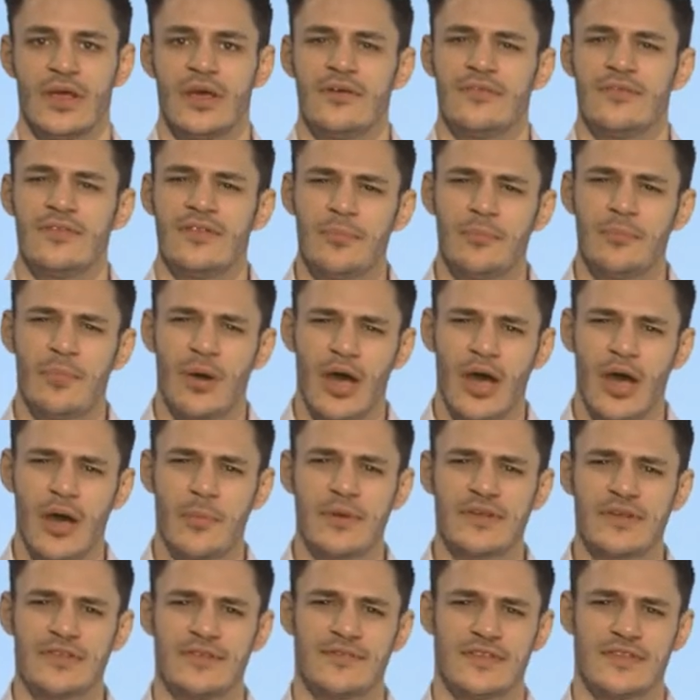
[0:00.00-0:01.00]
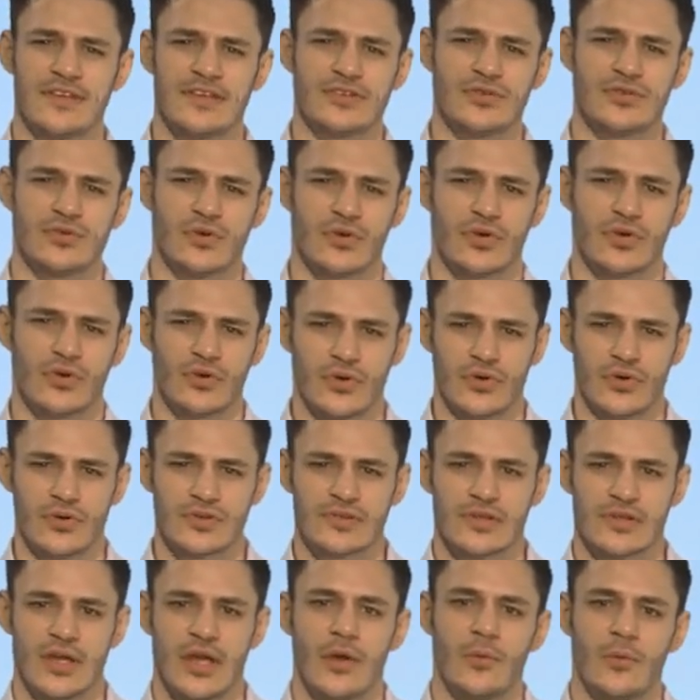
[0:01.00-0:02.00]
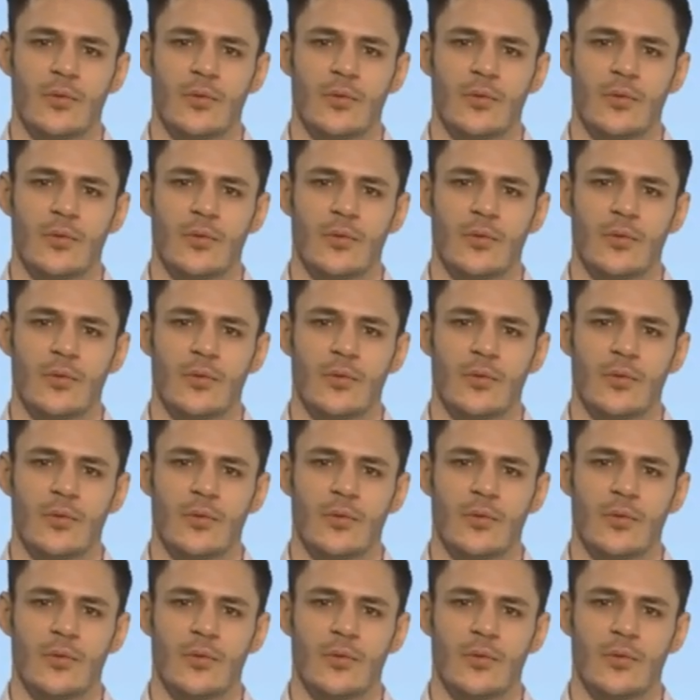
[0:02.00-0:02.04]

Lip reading: For the purpose of this short course,